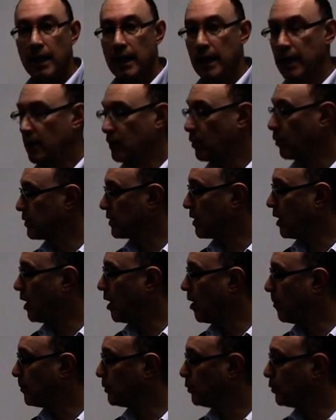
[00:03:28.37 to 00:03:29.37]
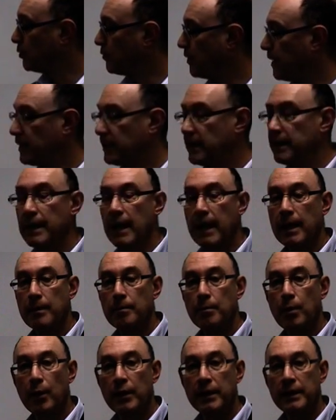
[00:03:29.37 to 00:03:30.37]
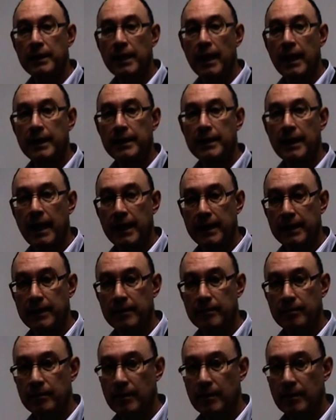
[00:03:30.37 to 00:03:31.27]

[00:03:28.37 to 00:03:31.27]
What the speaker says: and goes up to 29.99.